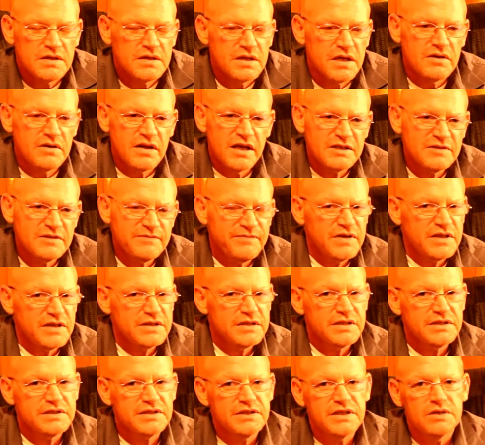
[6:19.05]
Now let's
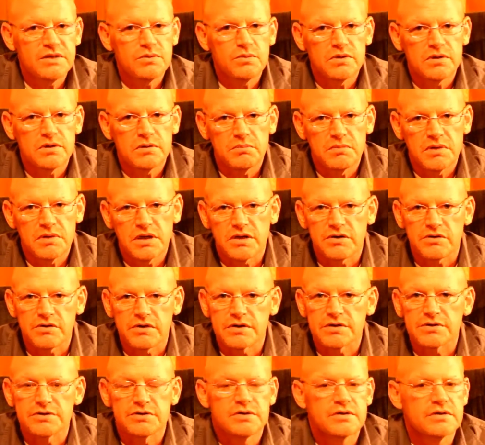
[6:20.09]
fit this in with a
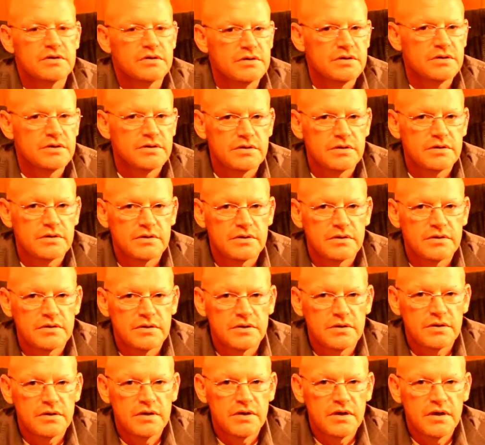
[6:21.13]
marriage.
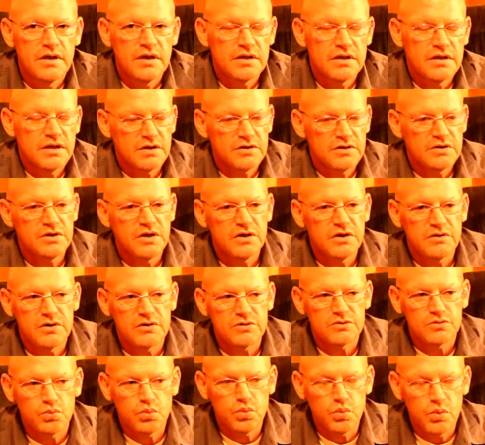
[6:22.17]
Now you know
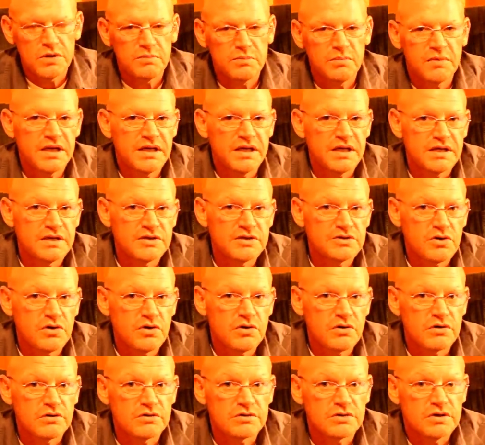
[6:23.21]
there's one man in
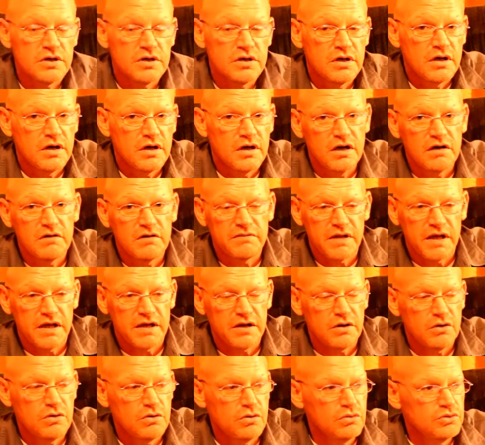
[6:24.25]
charge of
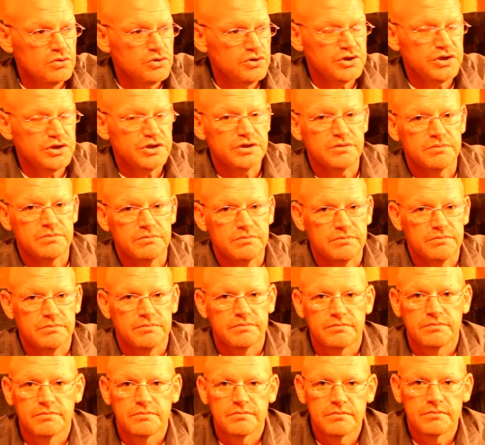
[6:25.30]
that whole ship.
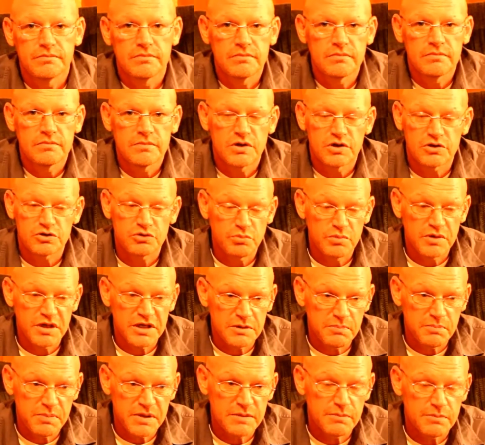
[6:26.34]
There's
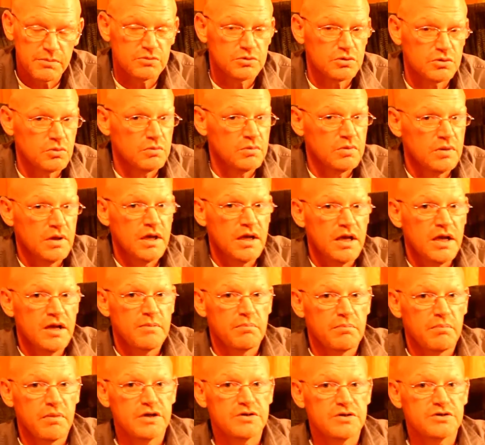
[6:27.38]
many people to
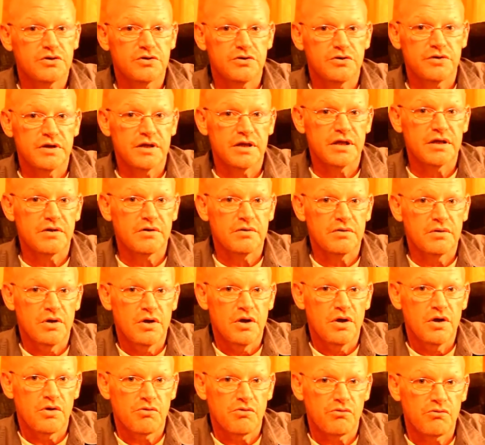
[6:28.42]
make sure that it
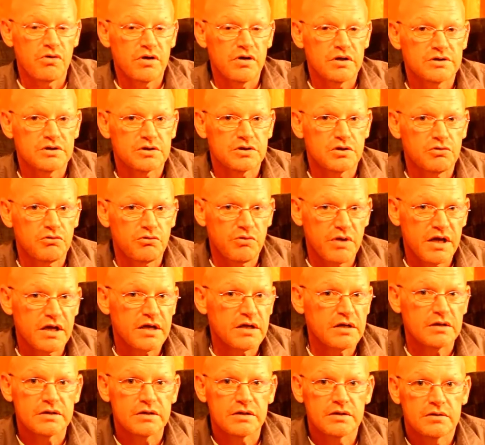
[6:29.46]
runs
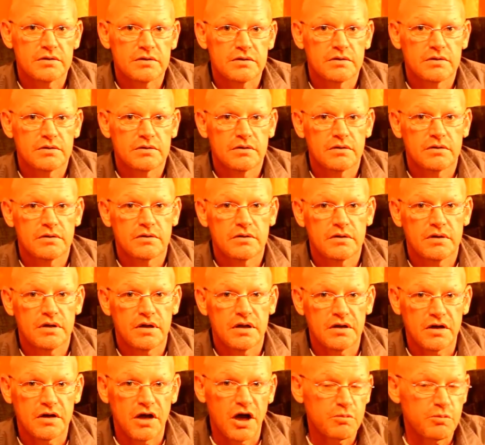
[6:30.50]
correctly
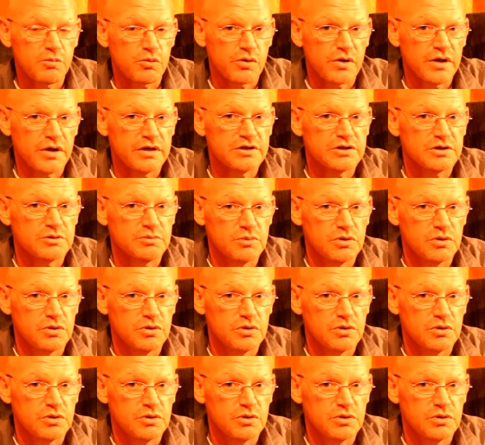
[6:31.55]
and operates